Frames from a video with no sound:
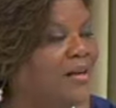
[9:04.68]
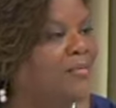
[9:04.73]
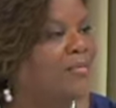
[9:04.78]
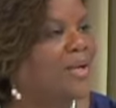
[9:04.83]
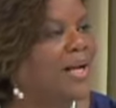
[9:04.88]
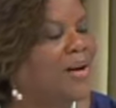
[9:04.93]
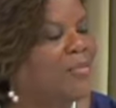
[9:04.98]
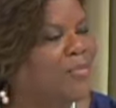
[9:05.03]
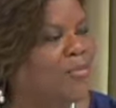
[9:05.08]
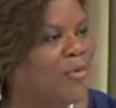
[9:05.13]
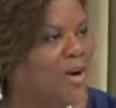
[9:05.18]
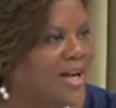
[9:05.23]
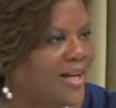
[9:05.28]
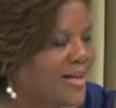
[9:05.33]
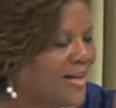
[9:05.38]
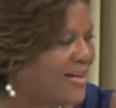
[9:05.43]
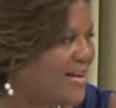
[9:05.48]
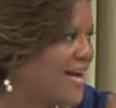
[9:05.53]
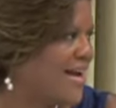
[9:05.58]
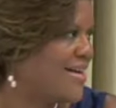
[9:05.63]
but I'm
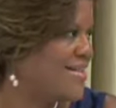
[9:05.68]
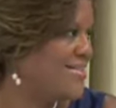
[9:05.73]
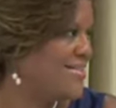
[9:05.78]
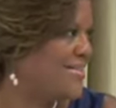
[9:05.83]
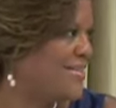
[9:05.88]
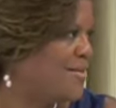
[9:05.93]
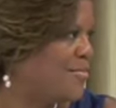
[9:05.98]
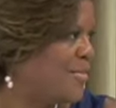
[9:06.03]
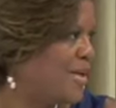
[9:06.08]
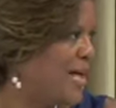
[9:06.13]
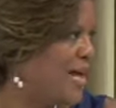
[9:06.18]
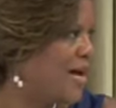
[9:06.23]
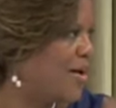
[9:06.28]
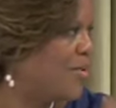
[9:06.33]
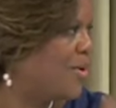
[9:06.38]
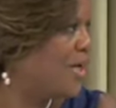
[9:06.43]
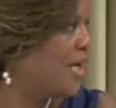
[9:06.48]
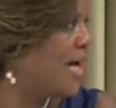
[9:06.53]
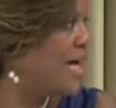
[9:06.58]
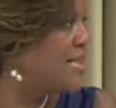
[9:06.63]
recognizing them
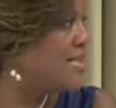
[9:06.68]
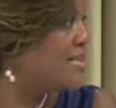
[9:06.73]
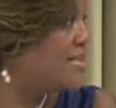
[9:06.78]
now, and I